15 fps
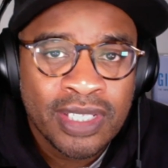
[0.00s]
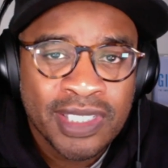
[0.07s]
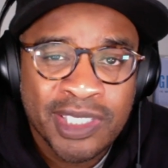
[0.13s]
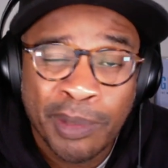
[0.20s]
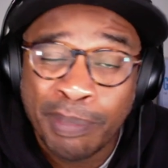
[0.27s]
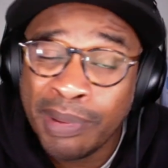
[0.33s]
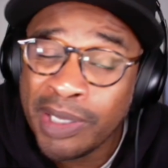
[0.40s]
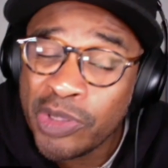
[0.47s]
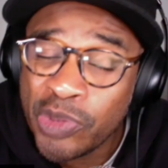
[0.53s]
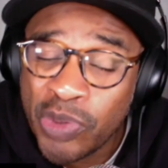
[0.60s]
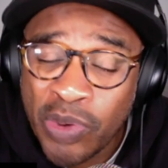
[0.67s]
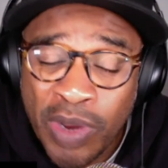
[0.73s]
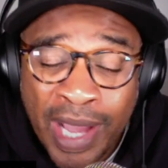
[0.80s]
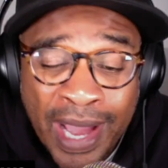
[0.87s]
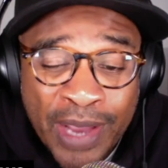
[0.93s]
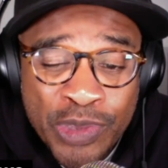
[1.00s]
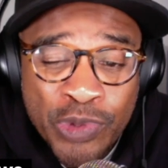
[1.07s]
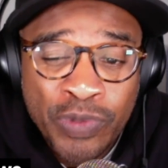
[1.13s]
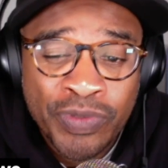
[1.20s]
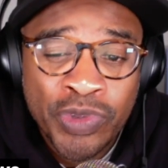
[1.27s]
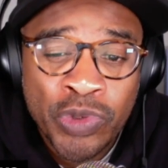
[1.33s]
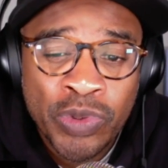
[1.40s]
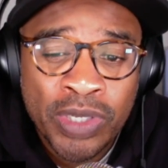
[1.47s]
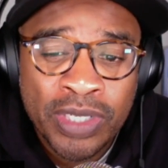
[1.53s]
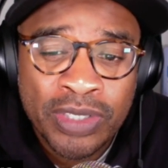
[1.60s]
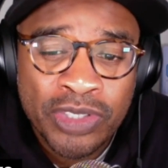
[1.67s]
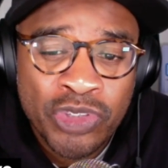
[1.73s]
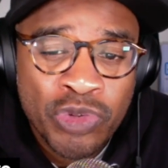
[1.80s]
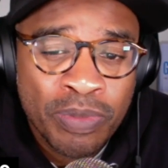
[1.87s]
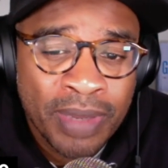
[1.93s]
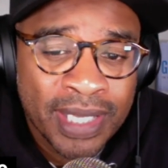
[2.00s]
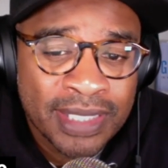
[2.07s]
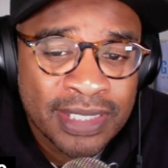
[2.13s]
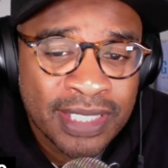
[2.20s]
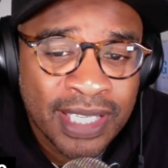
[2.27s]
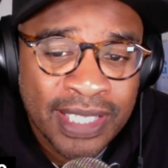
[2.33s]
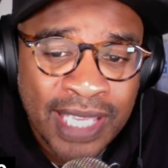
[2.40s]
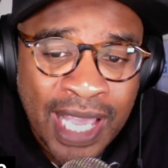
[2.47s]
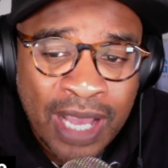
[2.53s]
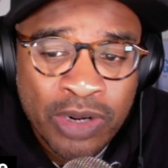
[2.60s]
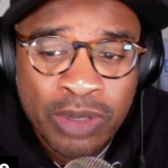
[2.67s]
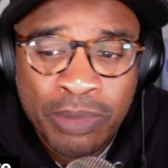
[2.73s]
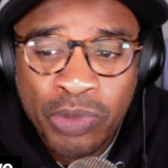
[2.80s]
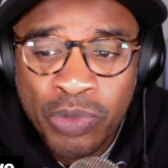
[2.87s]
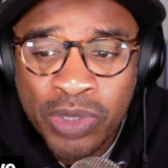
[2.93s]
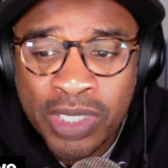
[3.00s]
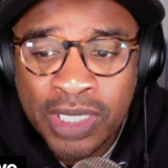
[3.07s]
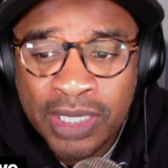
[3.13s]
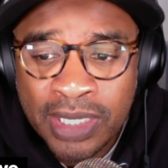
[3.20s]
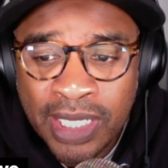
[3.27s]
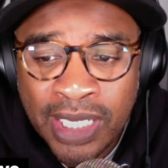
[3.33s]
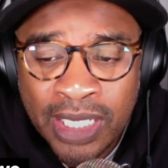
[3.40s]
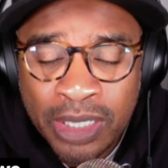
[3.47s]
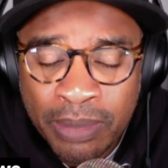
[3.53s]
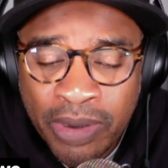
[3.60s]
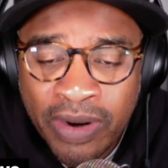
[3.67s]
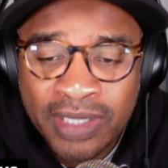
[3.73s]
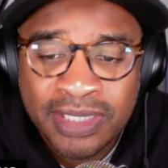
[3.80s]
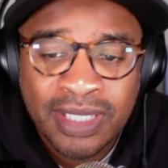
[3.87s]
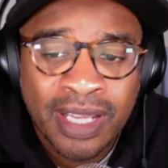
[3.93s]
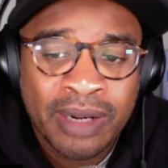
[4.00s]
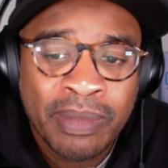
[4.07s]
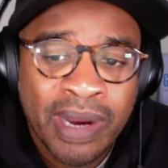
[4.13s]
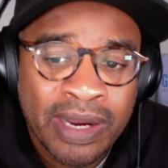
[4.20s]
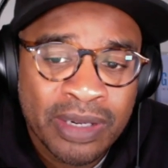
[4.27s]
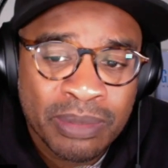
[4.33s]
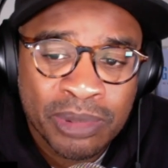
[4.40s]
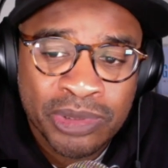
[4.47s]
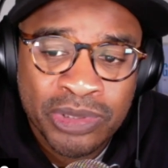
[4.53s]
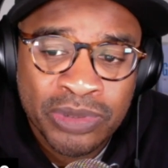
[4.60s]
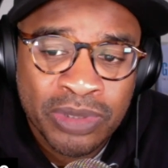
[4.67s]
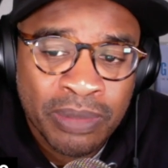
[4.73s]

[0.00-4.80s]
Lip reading: depending on how you view it, you may say Yao number 1 and Amari Stoudemire number 2.